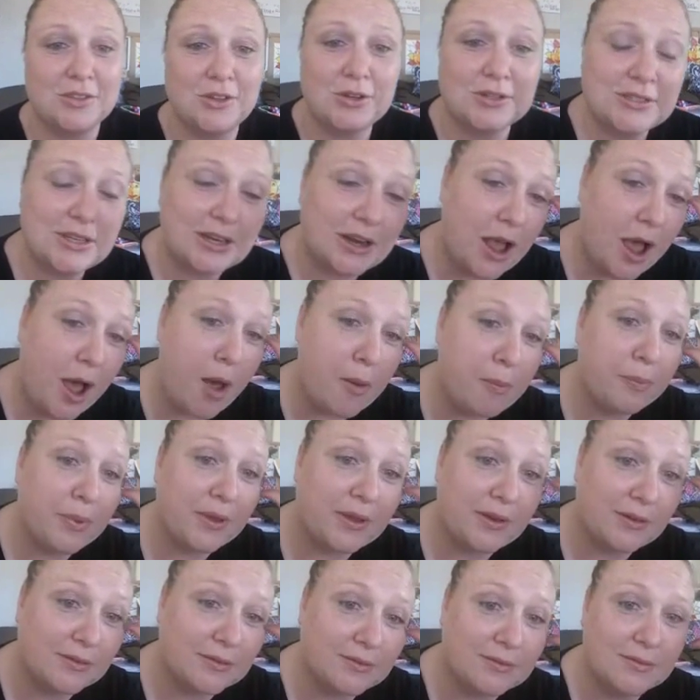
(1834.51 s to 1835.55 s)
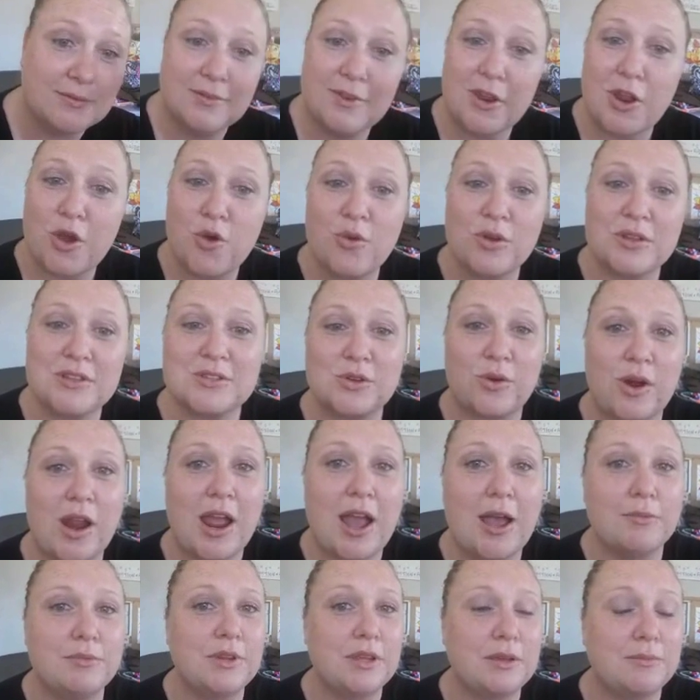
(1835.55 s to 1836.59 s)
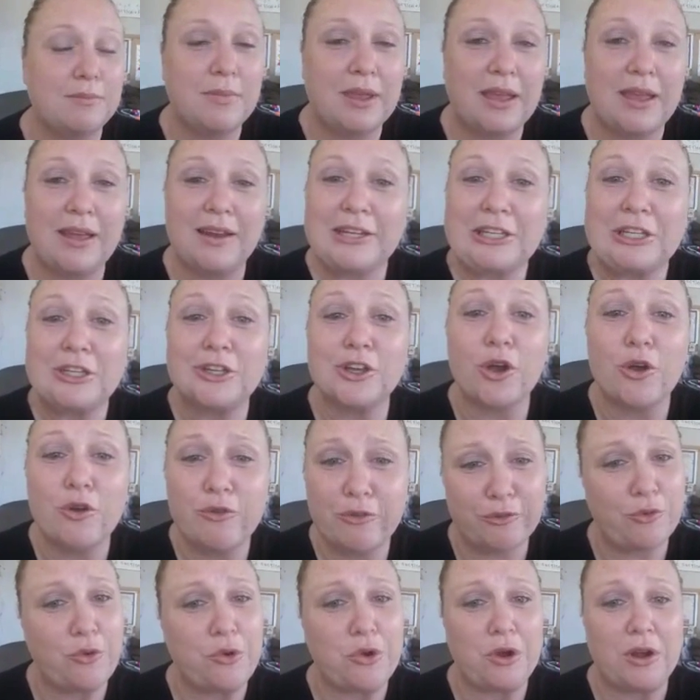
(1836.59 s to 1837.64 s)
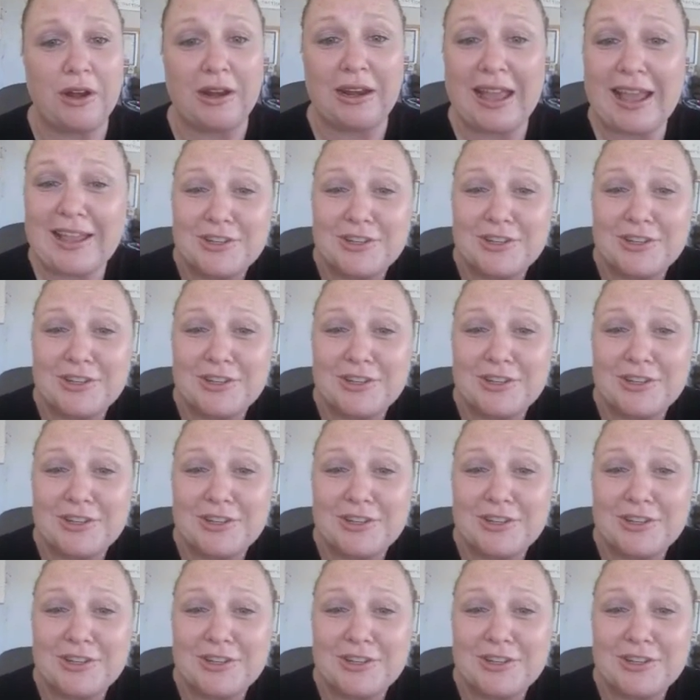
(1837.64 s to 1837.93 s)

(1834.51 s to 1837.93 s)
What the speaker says: looked it up and no one's grabbed it, man, go for it.